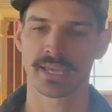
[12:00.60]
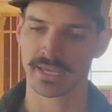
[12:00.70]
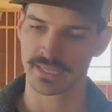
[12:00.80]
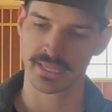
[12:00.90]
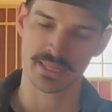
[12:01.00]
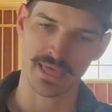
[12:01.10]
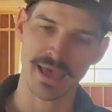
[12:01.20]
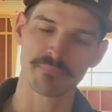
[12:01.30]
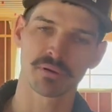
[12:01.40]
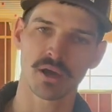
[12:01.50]
and then that
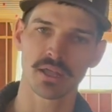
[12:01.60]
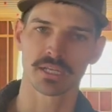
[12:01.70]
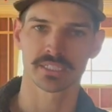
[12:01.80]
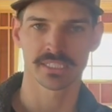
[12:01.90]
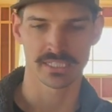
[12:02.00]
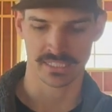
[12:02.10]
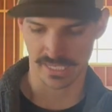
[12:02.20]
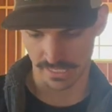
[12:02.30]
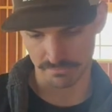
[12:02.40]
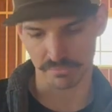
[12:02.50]
product is
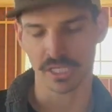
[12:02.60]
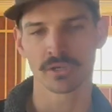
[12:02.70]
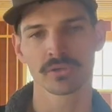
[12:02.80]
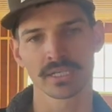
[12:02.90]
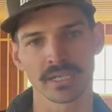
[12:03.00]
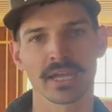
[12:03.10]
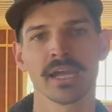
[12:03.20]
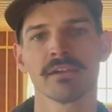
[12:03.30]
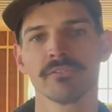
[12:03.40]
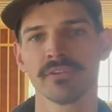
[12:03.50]
getting blown into
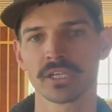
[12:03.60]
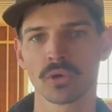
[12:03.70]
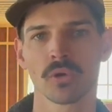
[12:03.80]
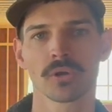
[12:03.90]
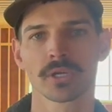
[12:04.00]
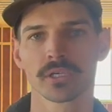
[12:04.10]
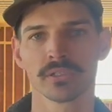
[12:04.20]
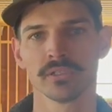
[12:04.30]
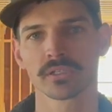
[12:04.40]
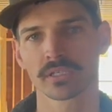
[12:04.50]
every corner,
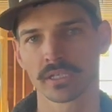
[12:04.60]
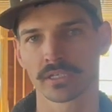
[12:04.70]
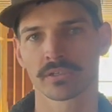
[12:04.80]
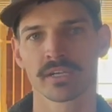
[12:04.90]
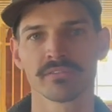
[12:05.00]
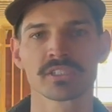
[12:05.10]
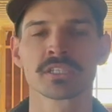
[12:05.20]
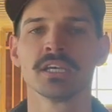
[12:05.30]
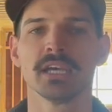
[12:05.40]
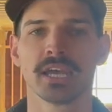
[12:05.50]
nook, and crevice,
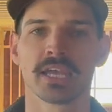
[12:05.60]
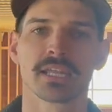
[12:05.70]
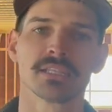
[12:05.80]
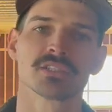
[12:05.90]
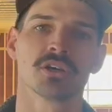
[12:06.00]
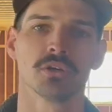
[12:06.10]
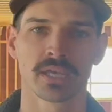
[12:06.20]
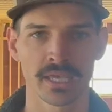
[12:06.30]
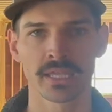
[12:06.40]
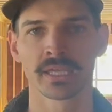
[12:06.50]
and so
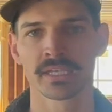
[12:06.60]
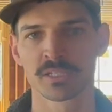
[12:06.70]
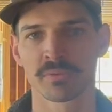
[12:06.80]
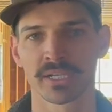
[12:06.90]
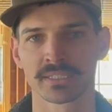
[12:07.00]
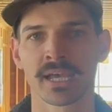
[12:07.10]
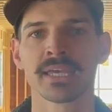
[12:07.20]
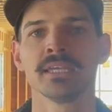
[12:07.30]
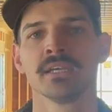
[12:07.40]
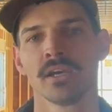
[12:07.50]
it is pretty
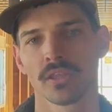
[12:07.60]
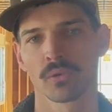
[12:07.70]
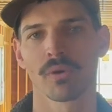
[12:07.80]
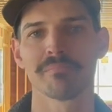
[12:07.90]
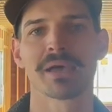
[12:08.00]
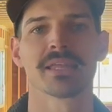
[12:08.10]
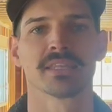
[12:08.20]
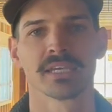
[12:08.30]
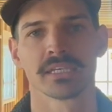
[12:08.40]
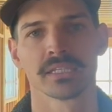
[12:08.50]
tight. The one bad
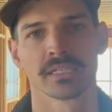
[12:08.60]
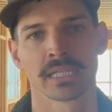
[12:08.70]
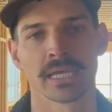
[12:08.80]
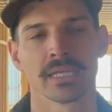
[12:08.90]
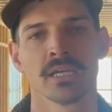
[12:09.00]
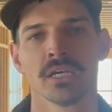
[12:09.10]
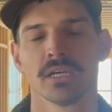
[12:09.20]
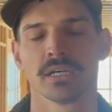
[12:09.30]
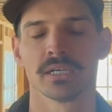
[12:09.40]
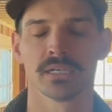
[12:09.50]
thing that
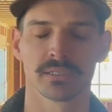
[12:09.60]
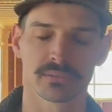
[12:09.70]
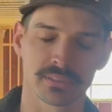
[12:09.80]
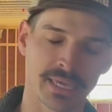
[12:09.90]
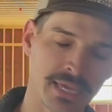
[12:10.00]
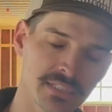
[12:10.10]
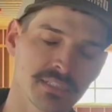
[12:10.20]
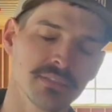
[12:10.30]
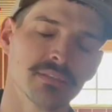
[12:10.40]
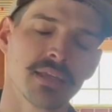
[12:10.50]

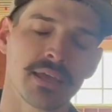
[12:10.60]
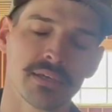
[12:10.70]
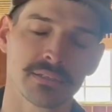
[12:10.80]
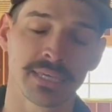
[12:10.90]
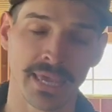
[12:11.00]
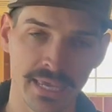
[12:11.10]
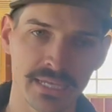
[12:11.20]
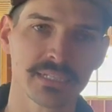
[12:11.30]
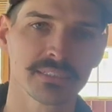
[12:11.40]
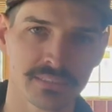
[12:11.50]

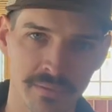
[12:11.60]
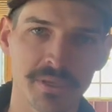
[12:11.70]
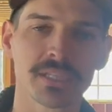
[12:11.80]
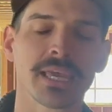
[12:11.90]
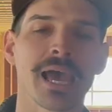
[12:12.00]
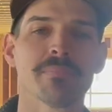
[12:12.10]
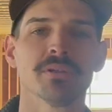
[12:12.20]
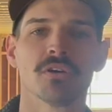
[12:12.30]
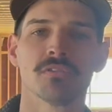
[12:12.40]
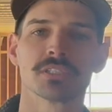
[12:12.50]
can typically happen
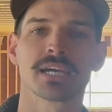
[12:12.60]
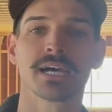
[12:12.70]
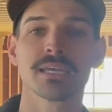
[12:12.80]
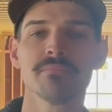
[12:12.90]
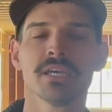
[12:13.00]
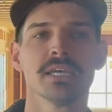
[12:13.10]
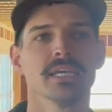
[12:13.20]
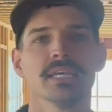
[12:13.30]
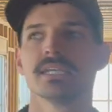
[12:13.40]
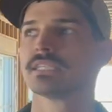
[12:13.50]
over time
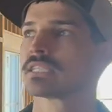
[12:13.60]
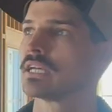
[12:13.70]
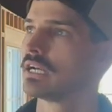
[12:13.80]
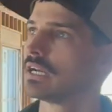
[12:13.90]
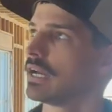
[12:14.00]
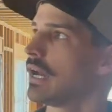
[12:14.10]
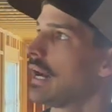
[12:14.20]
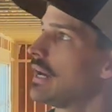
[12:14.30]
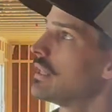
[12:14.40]
is at